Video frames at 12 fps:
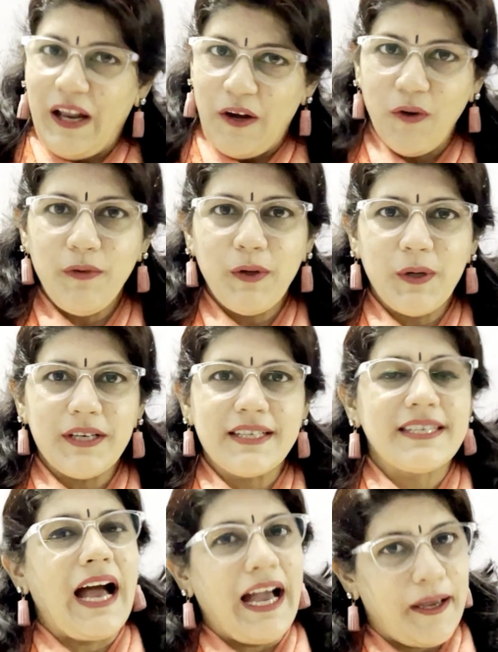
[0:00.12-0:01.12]
Hello
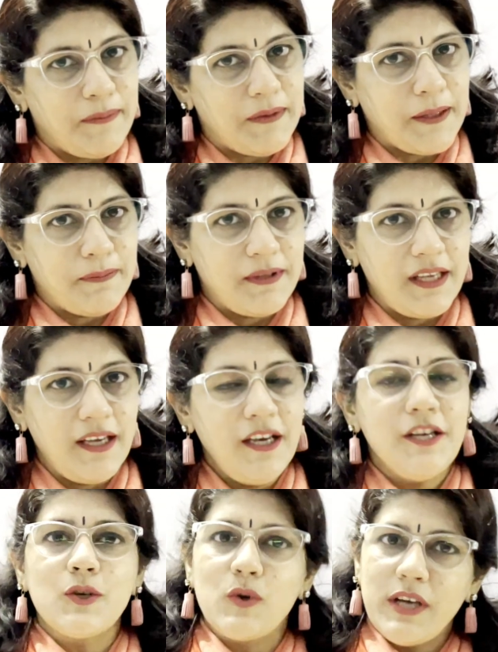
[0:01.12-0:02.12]
viewers, I am Deepti.
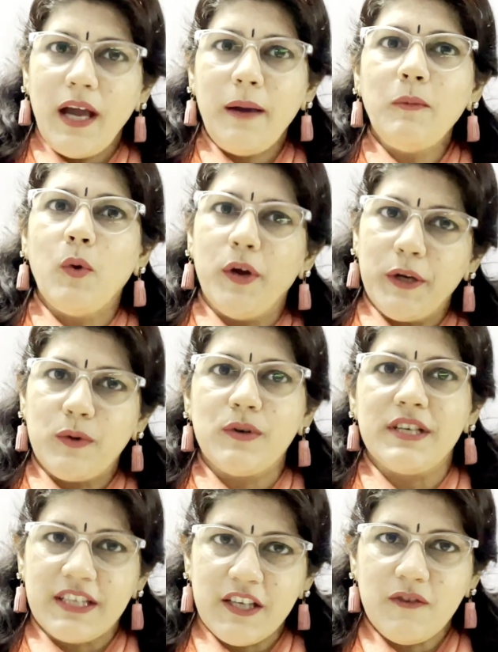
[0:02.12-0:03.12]
Today I am going to
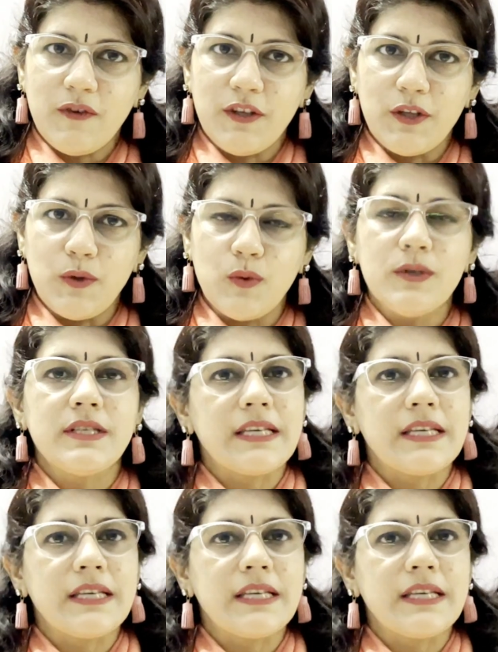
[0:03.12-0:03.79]
discuss with you